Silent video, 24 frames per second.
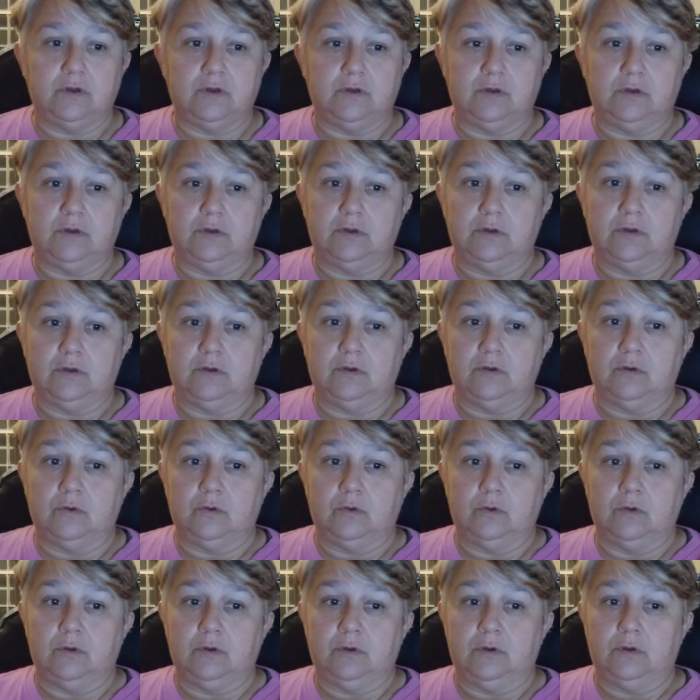
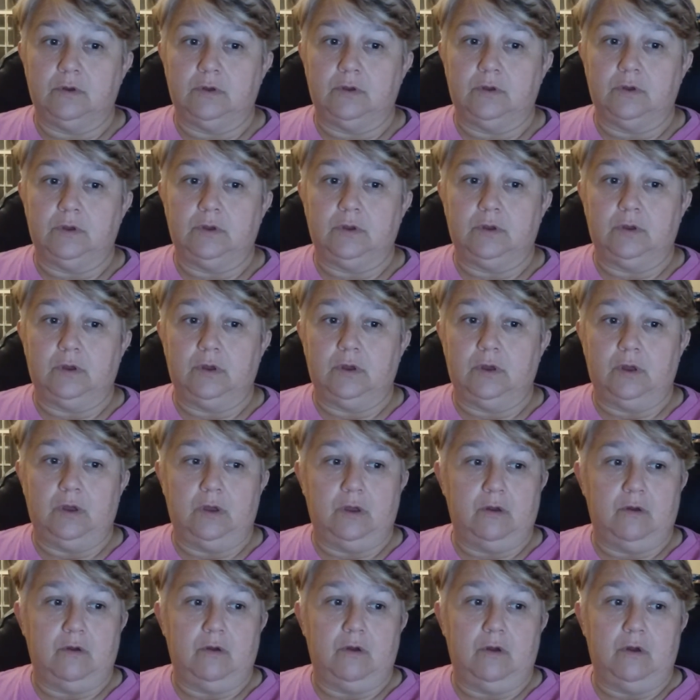
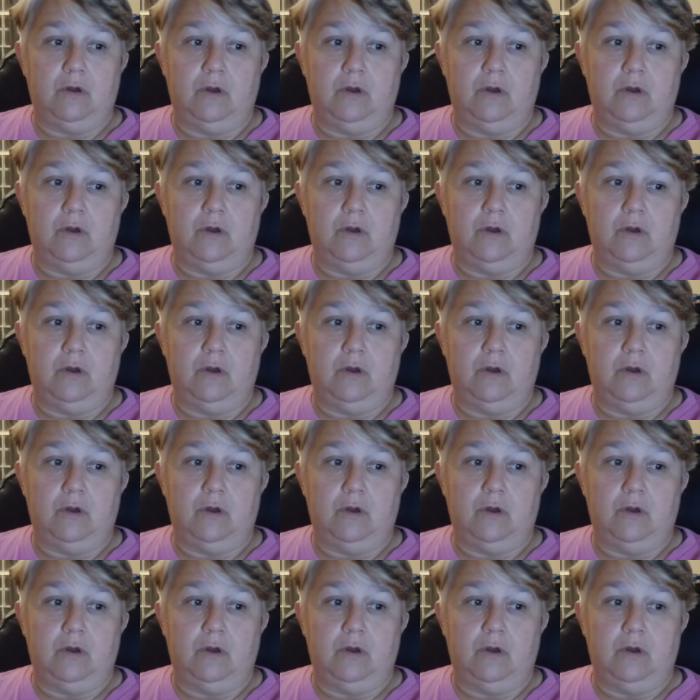(no one is talking)